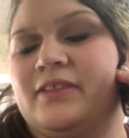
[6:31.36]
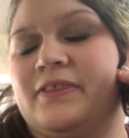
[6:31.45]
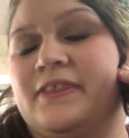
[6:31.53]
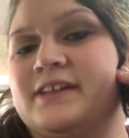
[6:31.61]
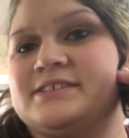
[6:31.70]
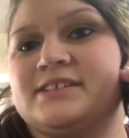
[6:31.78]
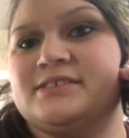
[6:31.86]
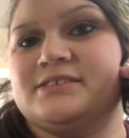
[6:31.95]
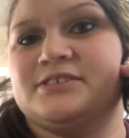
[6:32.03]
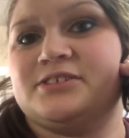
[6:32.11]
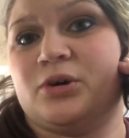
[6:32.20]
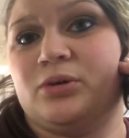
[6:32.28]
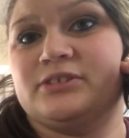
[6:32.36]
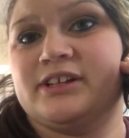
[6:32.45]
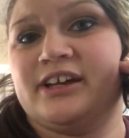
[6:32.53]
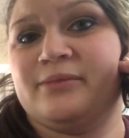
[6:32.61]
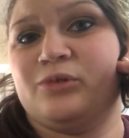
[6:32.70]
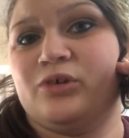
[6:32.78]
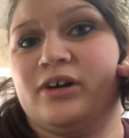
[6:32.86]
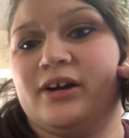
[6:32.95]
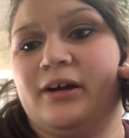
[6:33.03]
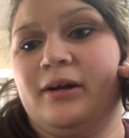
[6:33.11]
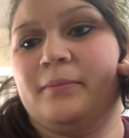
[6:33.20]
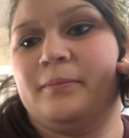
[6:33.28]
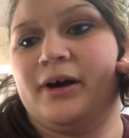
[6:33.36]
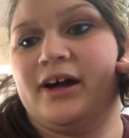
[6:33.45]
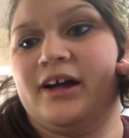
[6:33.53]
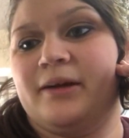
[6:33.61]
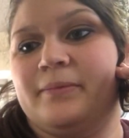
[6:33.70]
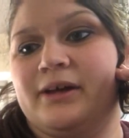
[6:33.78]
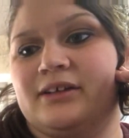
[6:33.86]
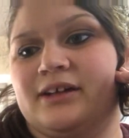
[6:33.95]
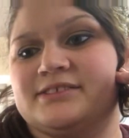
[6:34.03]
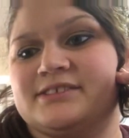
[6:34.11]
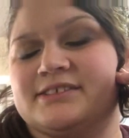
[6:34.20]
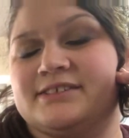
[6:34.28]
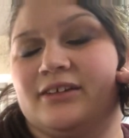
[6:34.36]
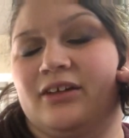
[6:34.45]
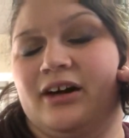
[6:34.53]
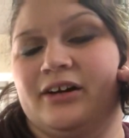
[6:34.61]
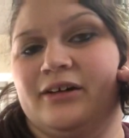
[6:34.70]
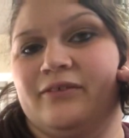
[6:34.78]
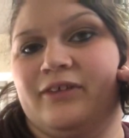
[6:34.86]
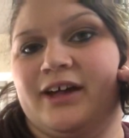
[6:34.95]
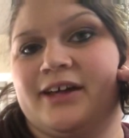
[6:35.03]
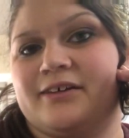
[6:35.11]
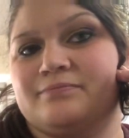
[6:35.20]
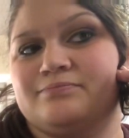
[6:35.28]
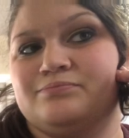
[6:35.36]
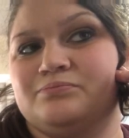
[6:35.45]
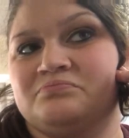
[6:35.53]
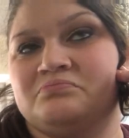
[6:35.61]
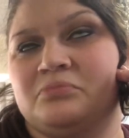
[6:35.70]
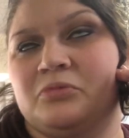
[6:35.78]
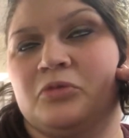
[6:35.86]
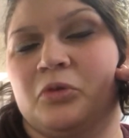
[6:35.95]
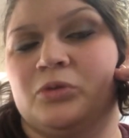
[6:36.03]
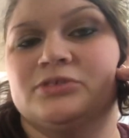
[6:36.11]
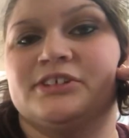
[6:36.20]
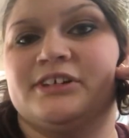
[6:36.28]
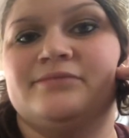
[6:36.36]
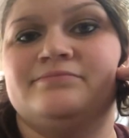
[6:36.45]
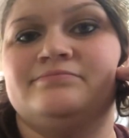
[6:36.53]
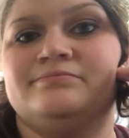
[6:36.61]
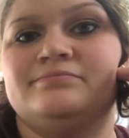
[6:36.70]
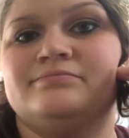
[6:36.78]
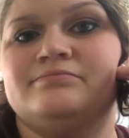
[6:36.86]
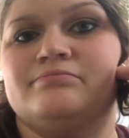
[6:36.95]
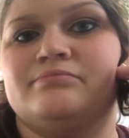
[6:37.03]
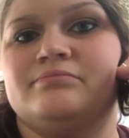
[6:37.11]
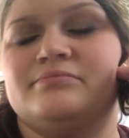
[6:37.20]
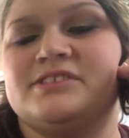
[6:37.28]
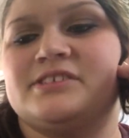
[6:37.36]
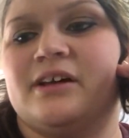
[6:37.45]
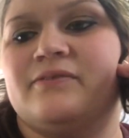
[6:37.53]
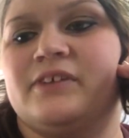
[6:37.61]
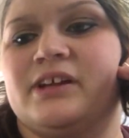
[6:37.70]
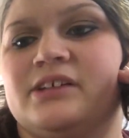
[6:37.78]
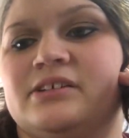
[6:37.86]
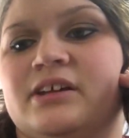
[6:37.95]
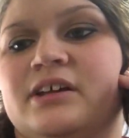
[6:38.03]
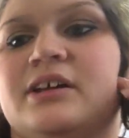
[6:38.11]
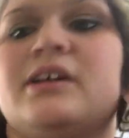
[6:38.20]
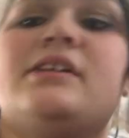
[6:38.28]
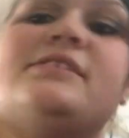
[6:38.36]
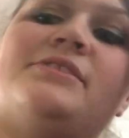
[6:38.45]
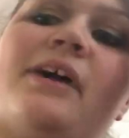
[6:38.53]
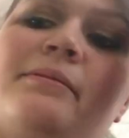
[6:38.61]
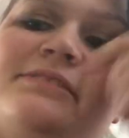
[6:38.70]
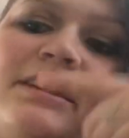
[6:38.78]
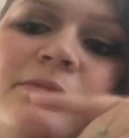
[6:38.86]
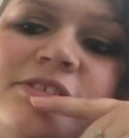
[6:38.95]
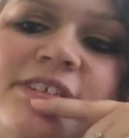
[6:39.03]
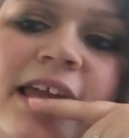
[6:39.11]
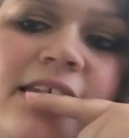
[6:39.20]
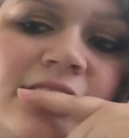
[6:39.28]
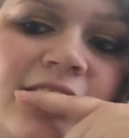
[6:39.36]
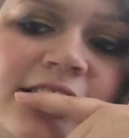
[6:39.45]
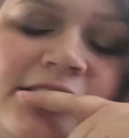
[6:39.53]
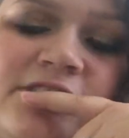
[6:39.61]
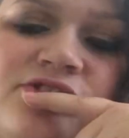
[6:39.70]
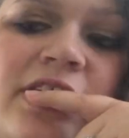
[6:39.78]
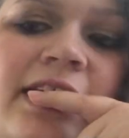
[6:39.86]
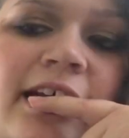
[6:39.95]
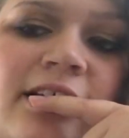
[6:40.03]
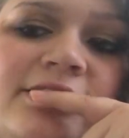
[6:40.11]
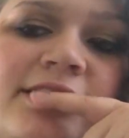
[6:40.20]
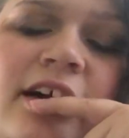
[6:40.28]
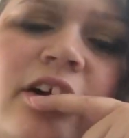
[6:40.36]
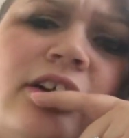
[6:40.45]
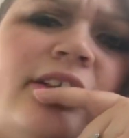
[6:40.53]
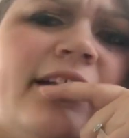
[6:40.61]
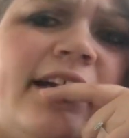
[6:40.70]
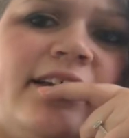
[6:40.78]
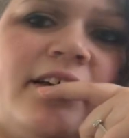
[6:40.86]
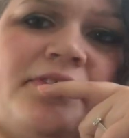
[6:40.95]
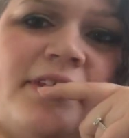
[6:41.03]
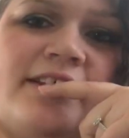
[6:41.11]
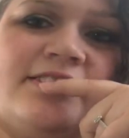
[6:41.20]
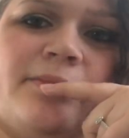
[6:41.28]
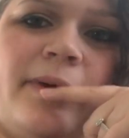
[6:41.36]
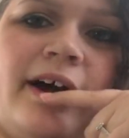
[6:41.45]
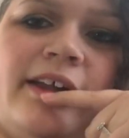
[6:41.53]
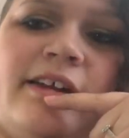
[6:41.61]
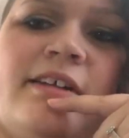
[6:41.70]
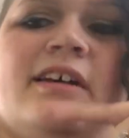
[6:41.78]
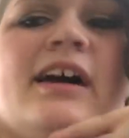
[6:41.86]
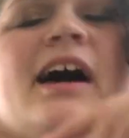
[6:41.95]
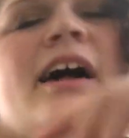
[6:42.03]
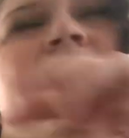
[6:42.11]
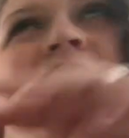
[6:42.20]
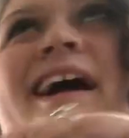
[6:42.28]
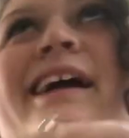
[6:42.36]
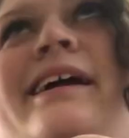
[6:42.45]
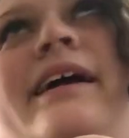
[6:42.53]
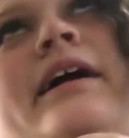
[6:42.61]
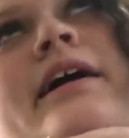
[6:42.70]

This isn't sold anymore, but Big Lots gets a lot of like older stuff in, so I was able to get this and try it out because I heard a lot of good things about it. I